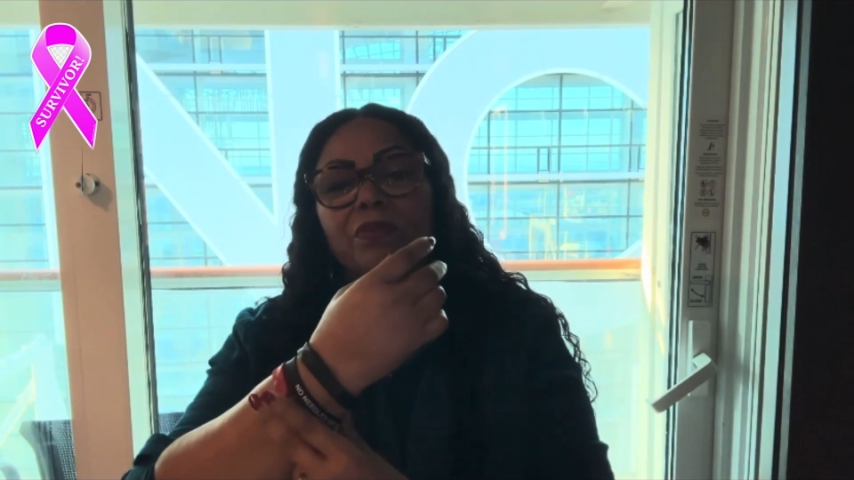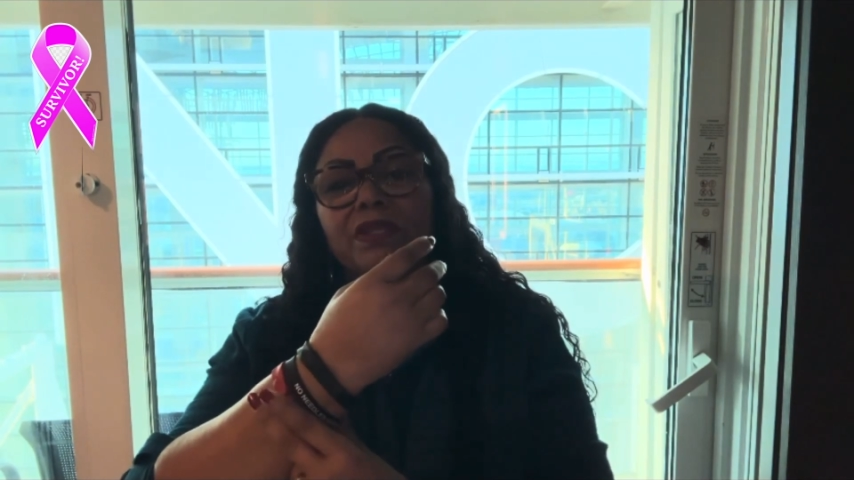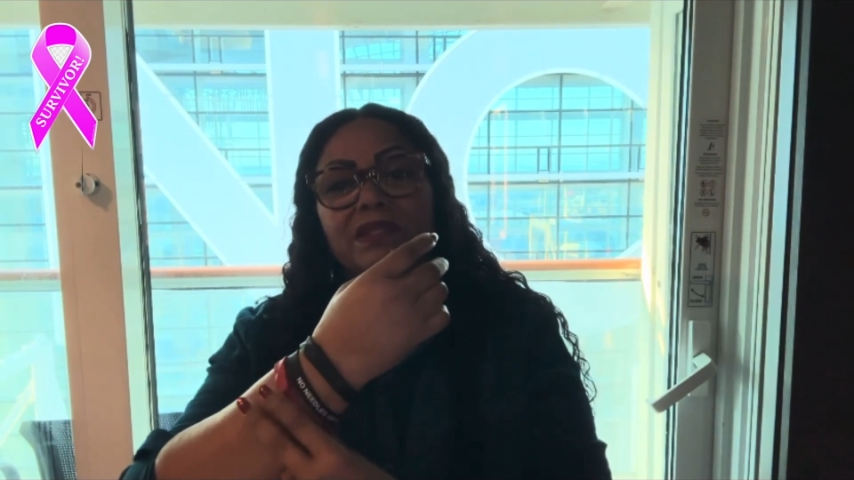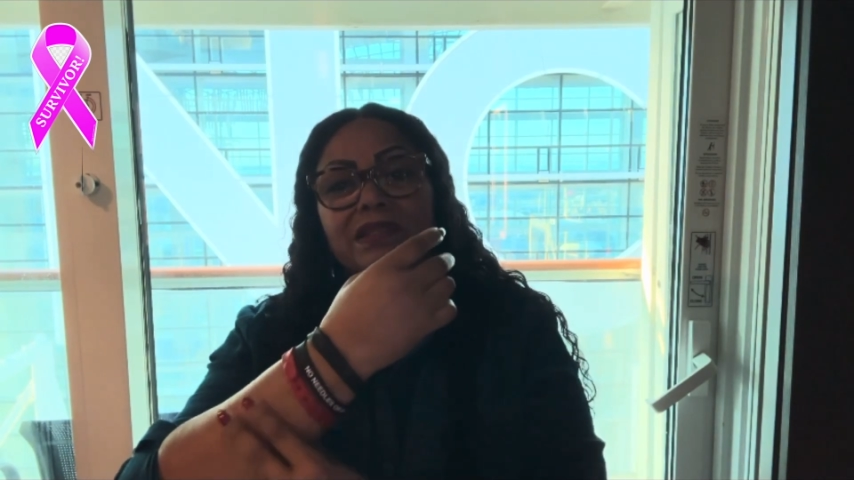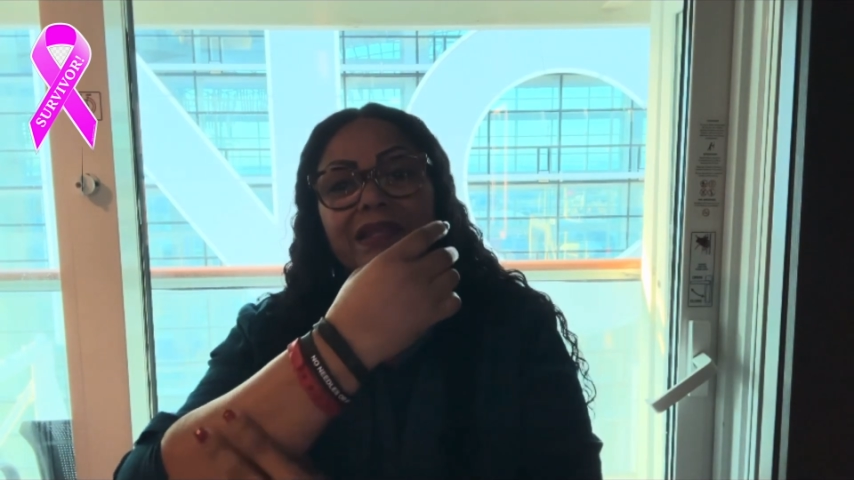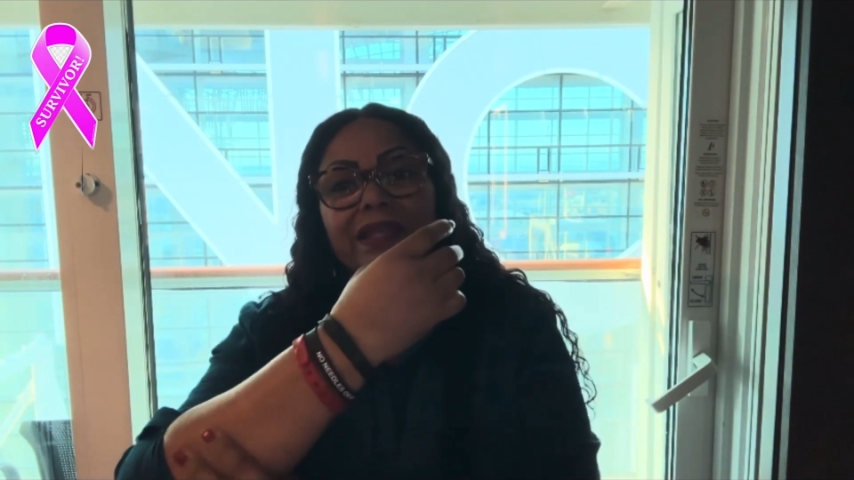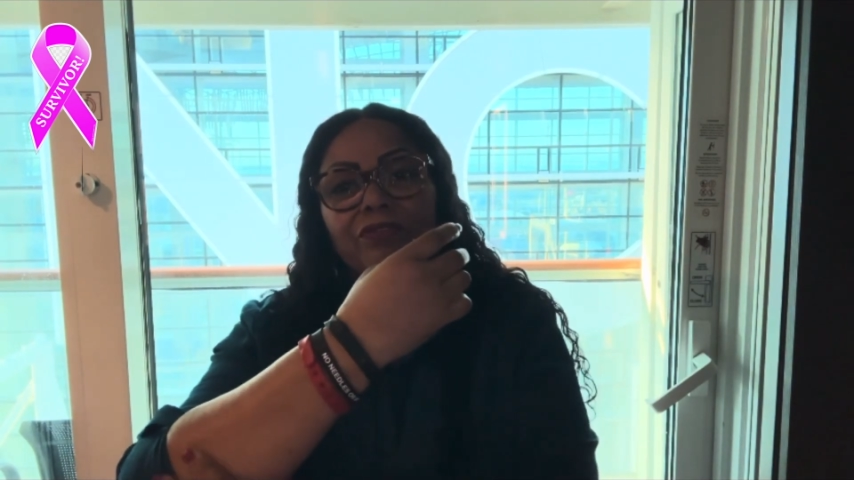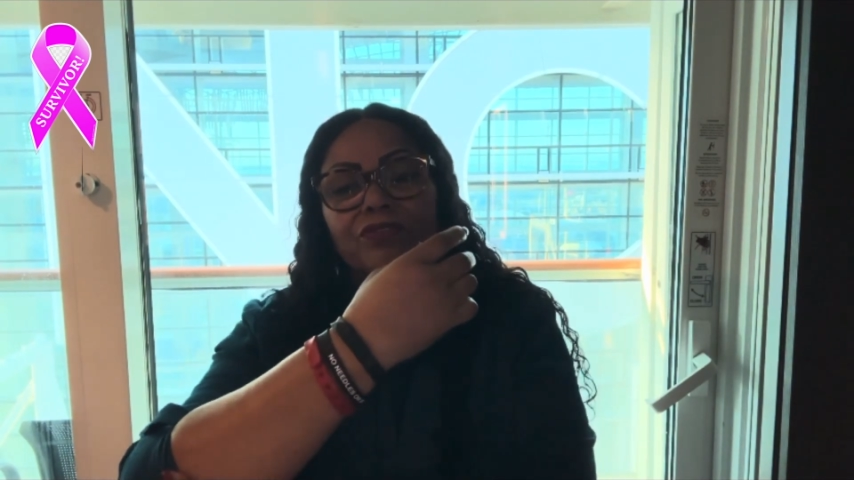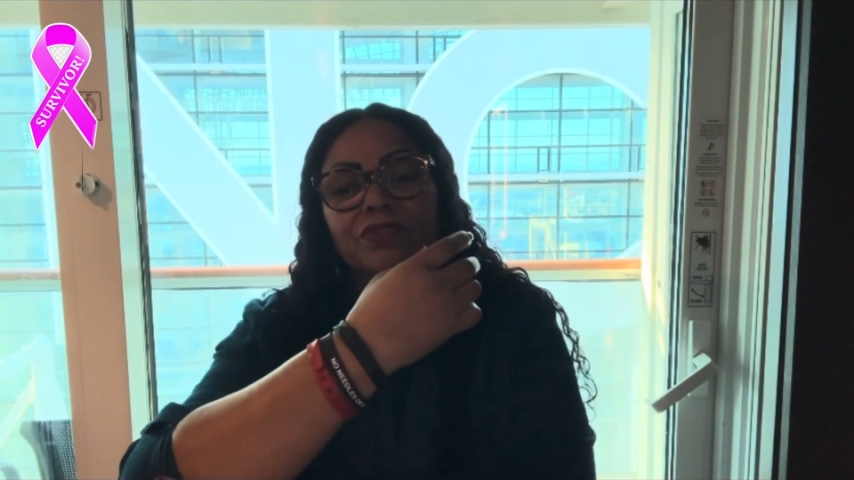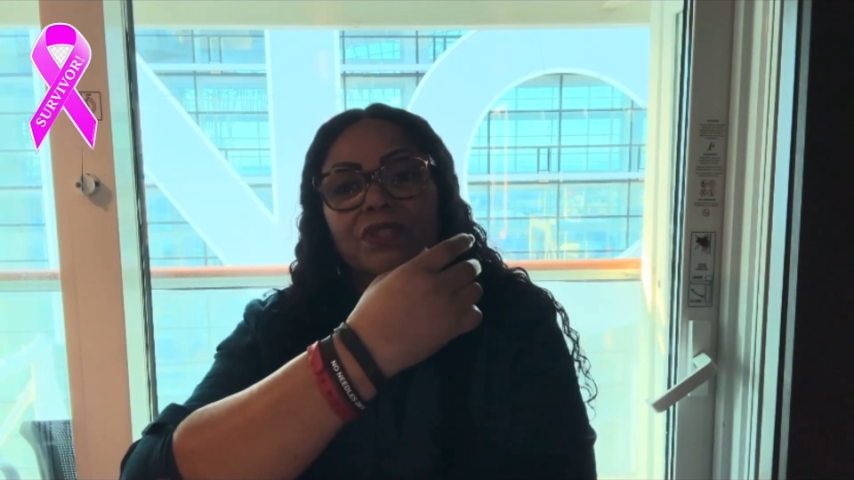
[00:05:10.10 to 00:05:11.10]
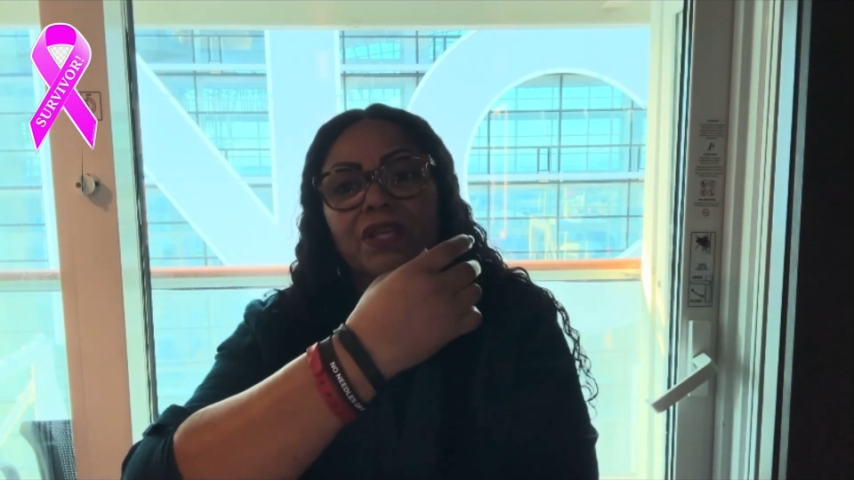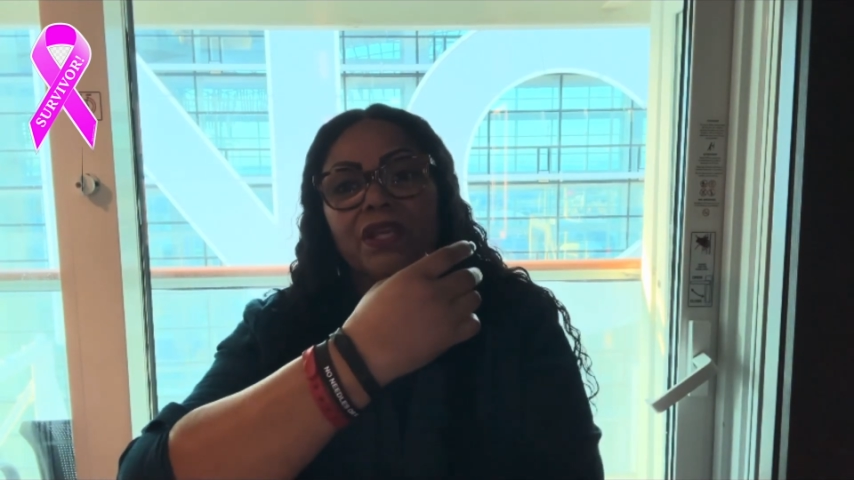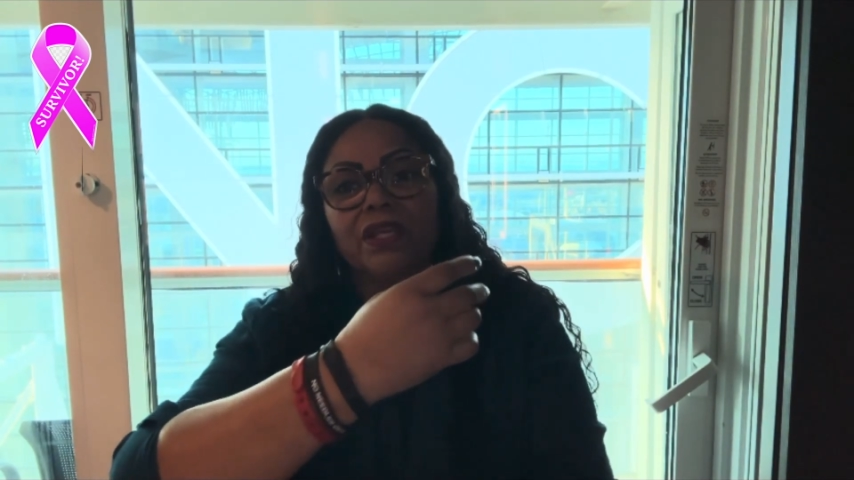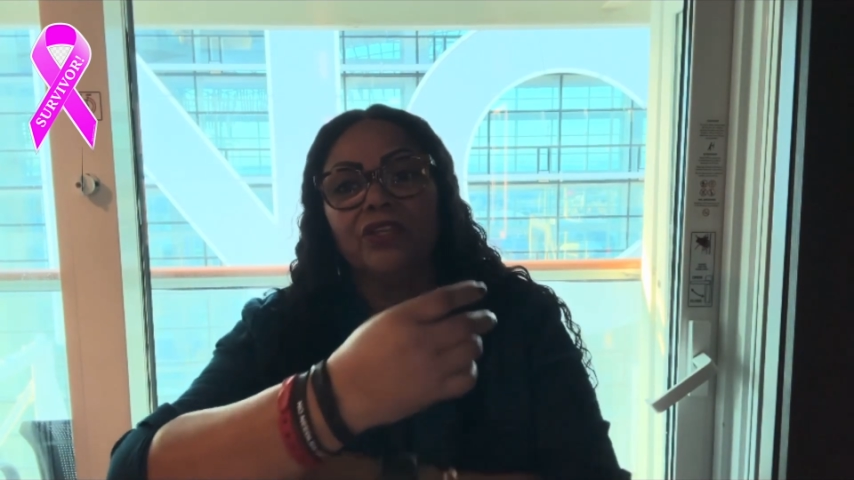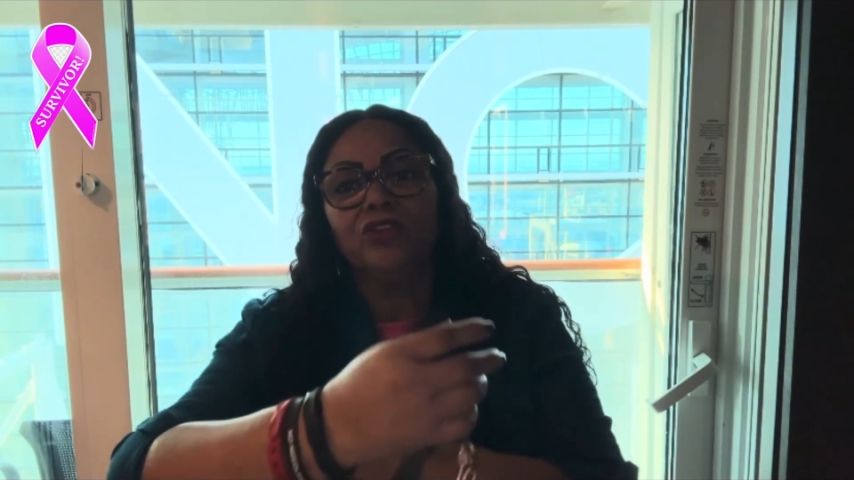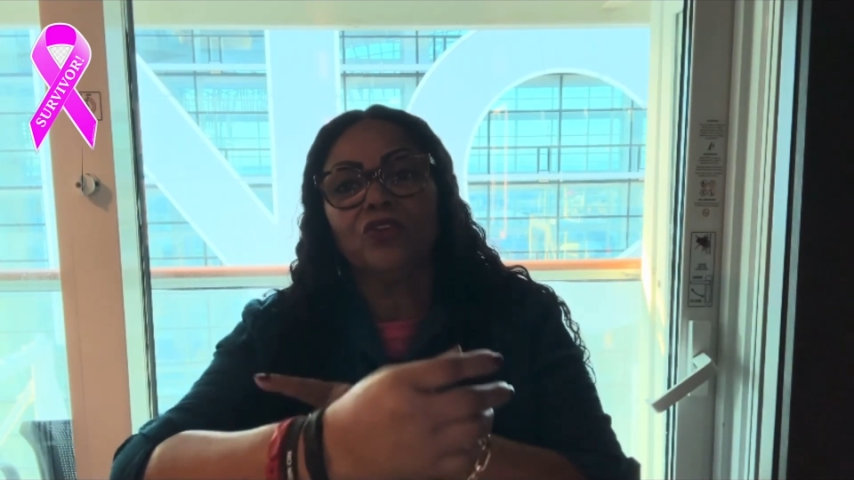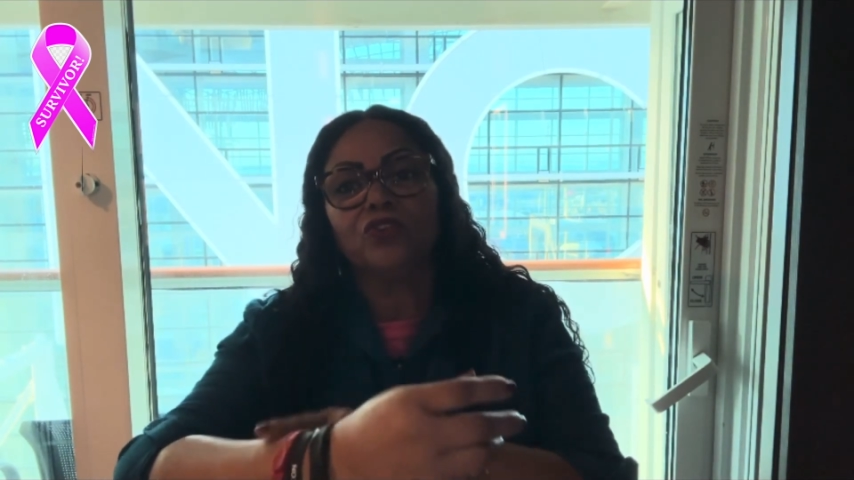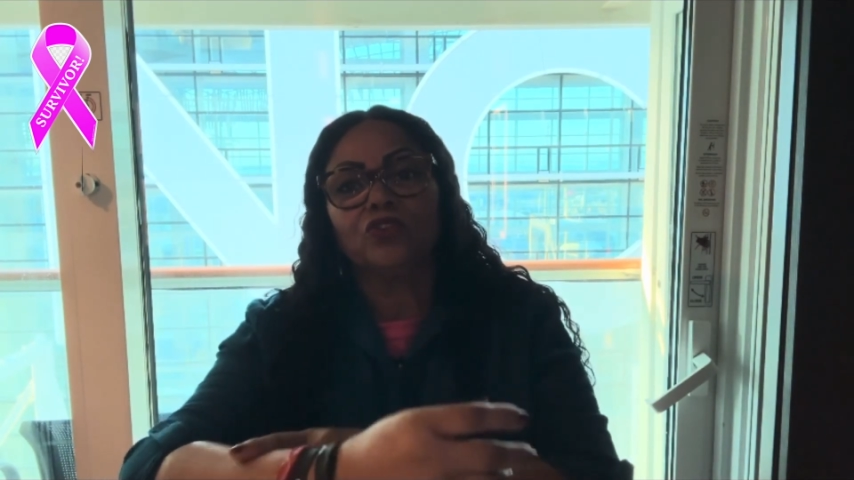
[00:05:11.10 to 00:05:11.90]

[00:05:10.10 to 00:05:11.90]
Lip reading: sleeves, you know,